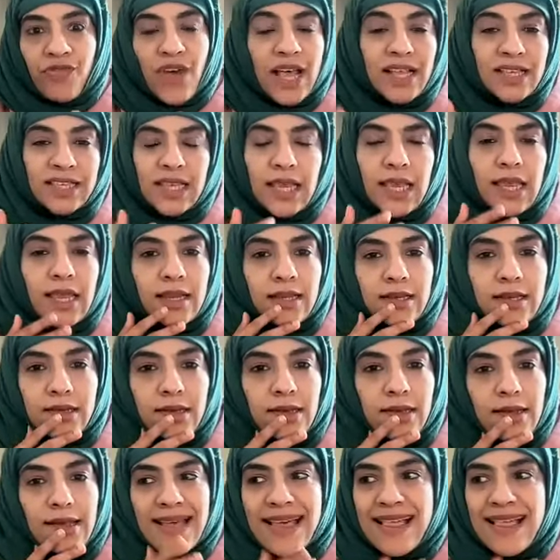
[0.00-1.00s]
That's it.
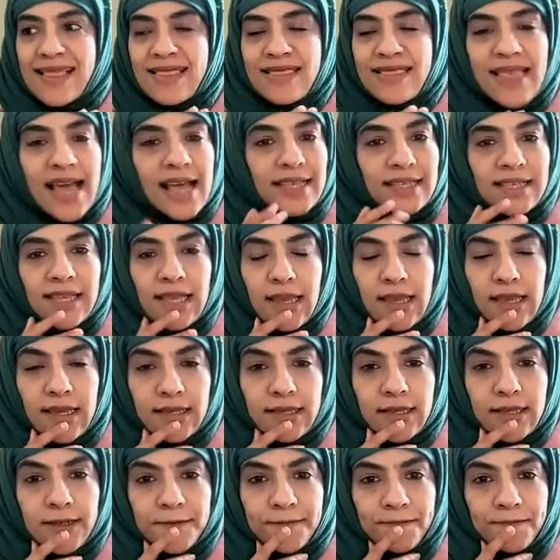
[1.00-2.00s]
That's
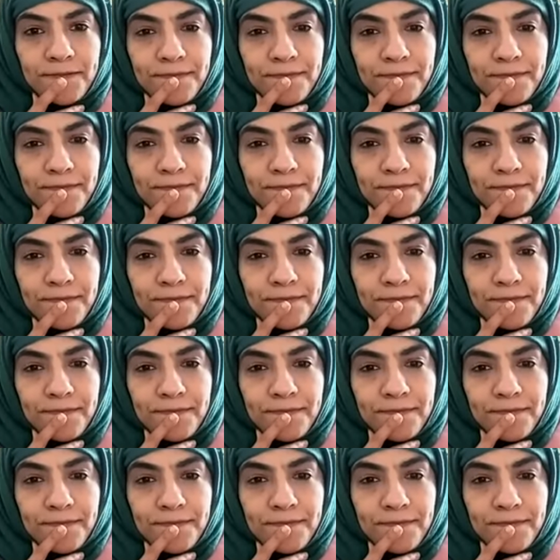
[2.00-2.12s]
it.